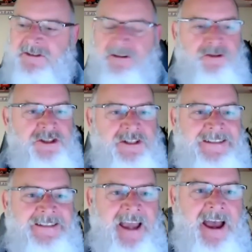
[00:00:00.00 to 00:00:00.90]

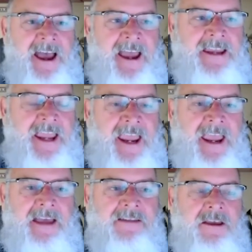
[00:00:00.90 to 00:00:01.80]
solutions guy.
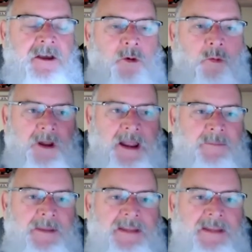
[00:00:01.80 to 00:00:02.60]
And what I've